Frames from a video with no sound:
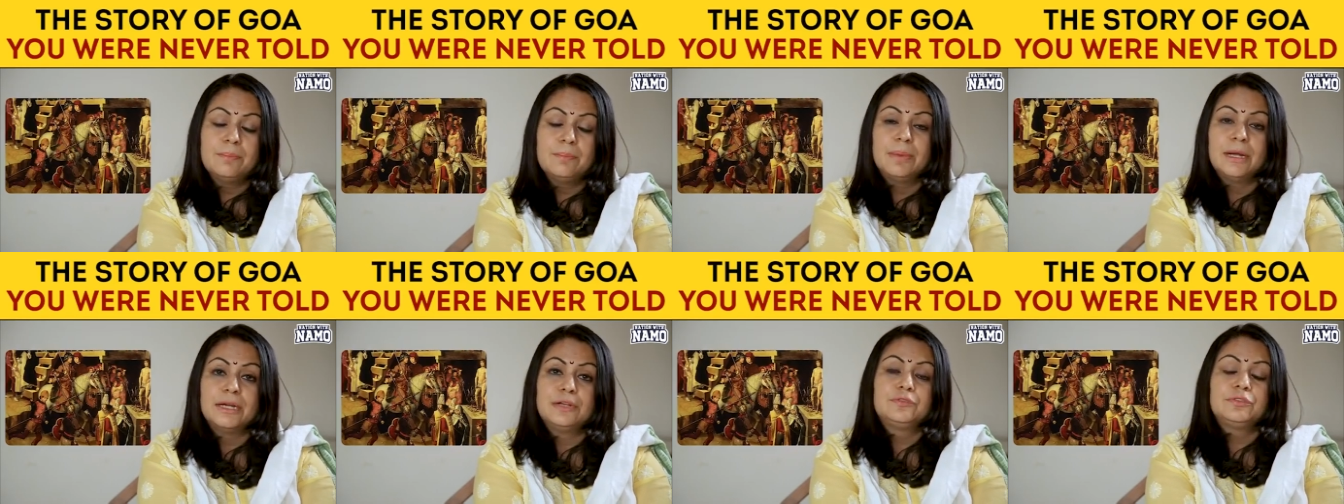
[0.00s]

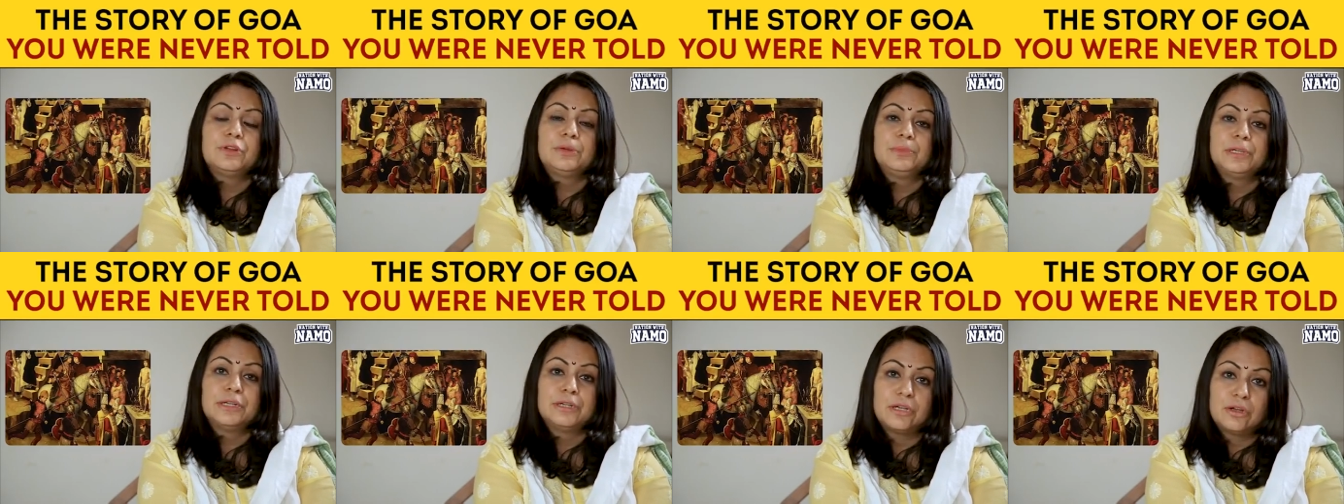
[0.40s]
But
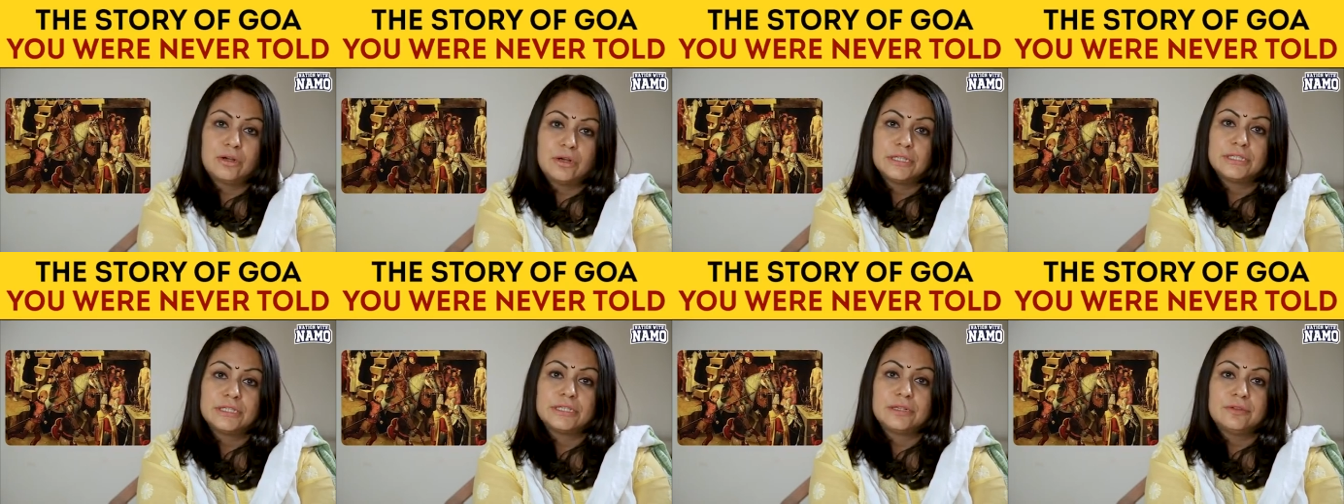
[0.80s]
from the
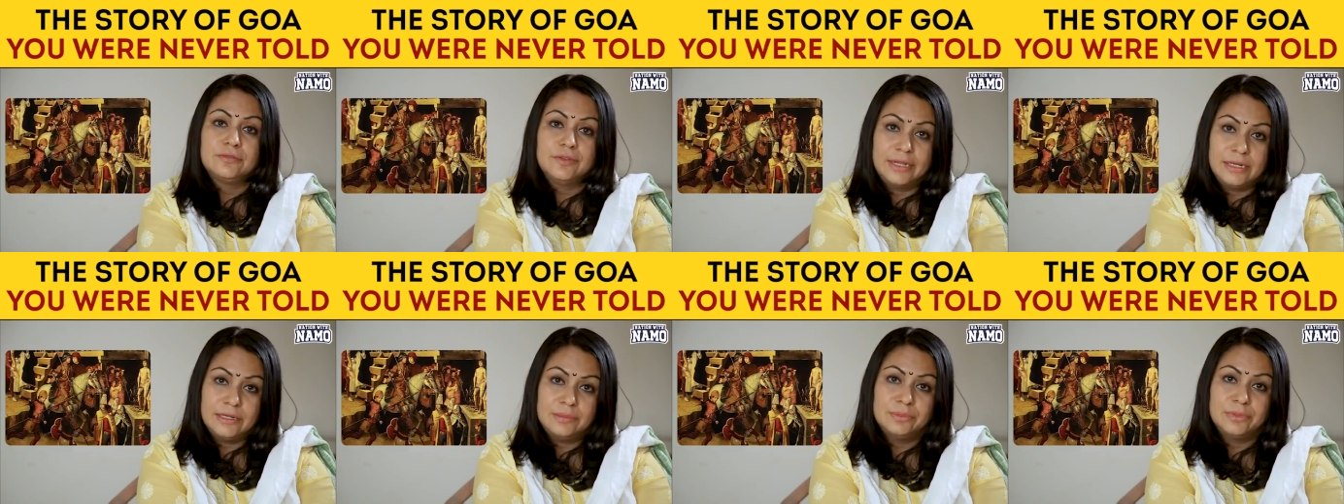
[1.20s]
records
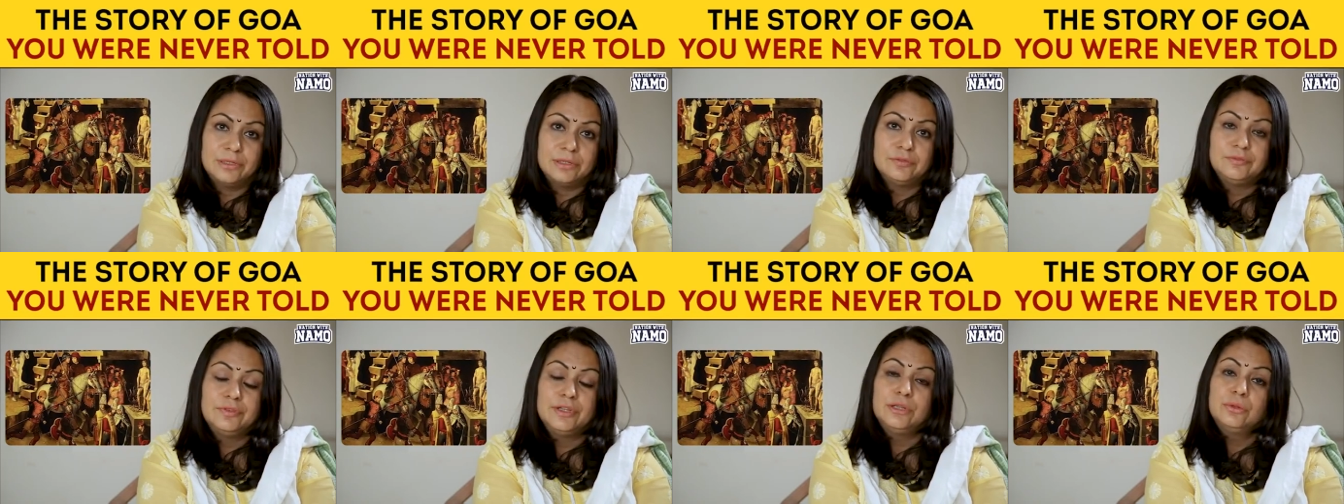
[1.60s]

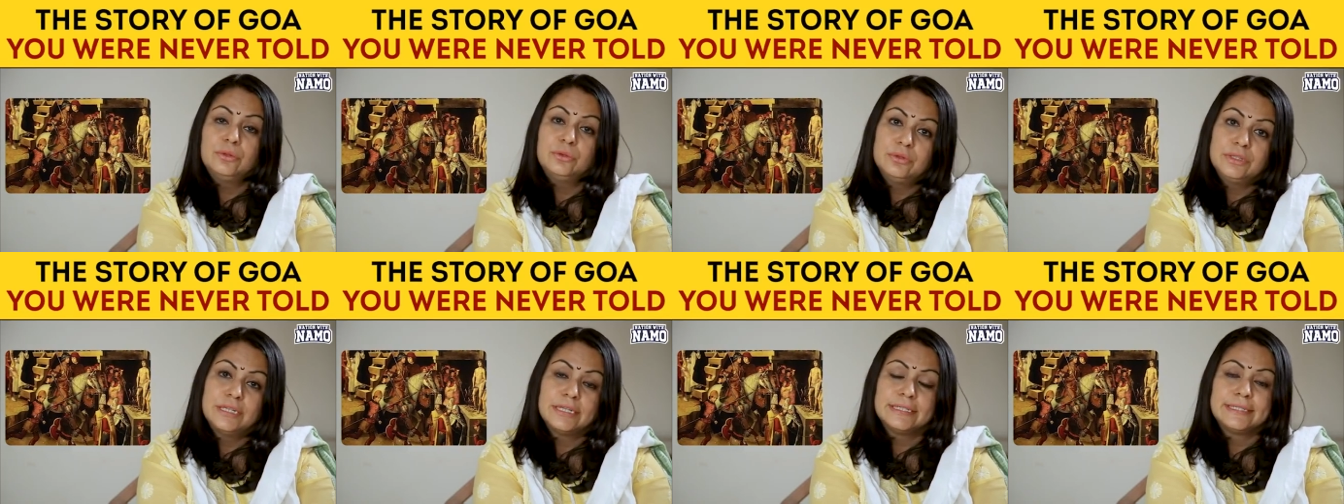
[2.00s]
available, we
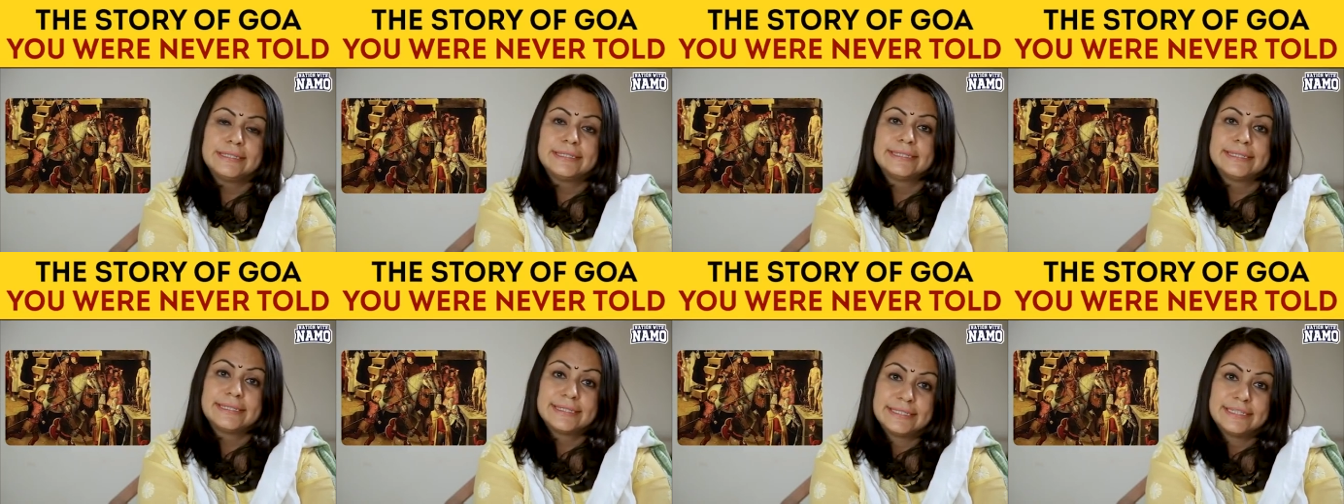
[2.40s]
know that in
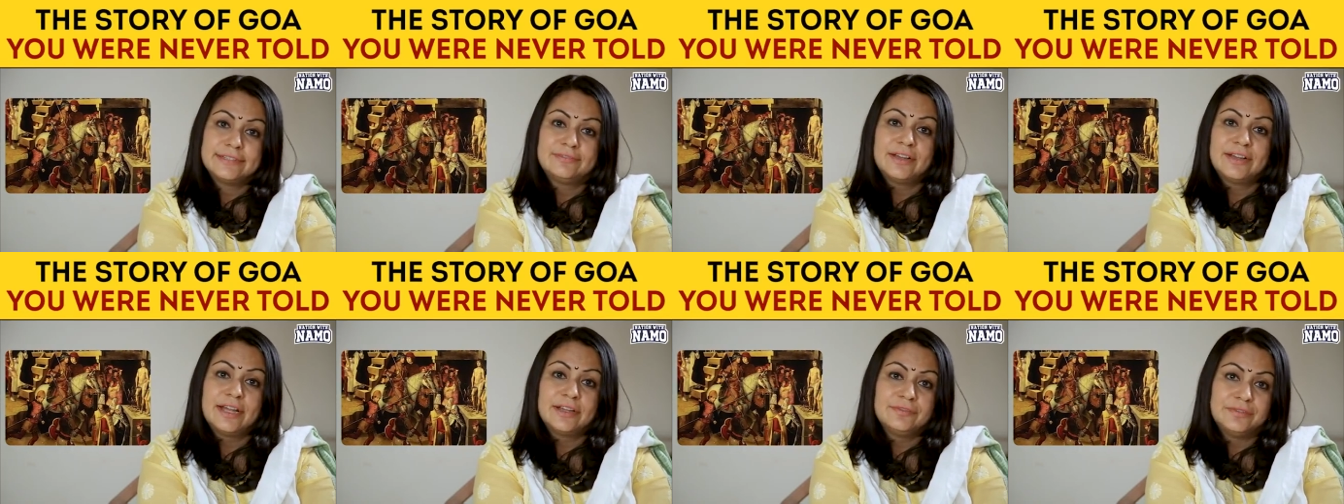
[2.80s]

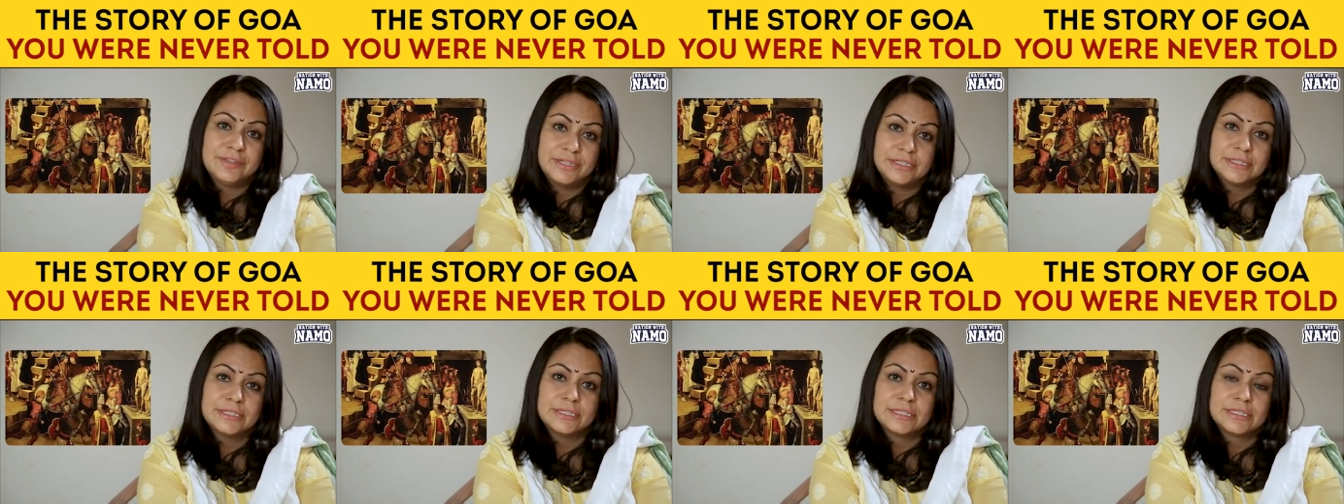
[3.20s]
65
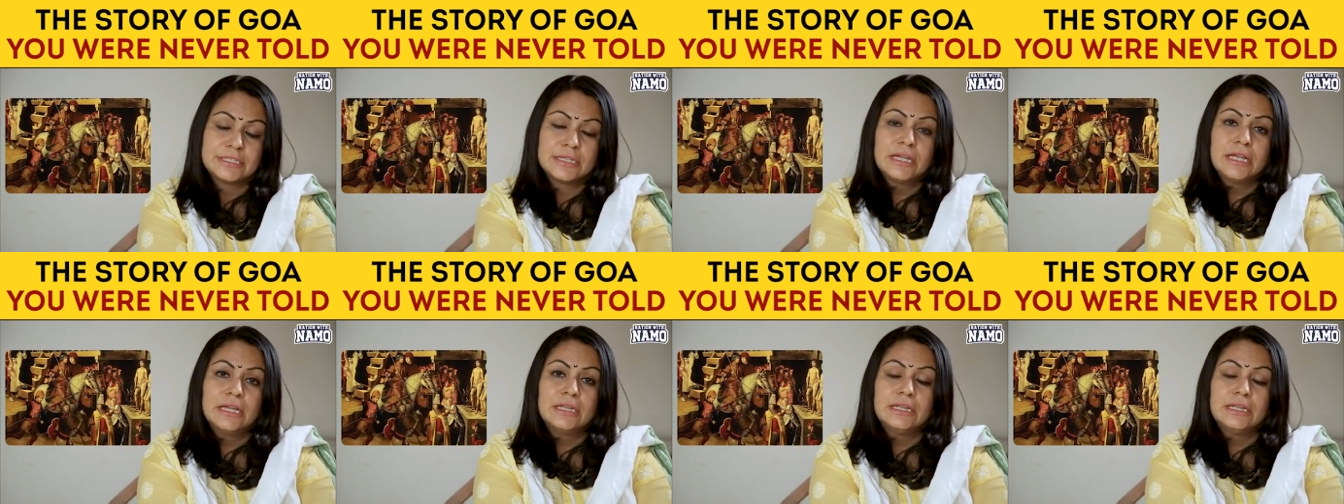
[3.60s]
years,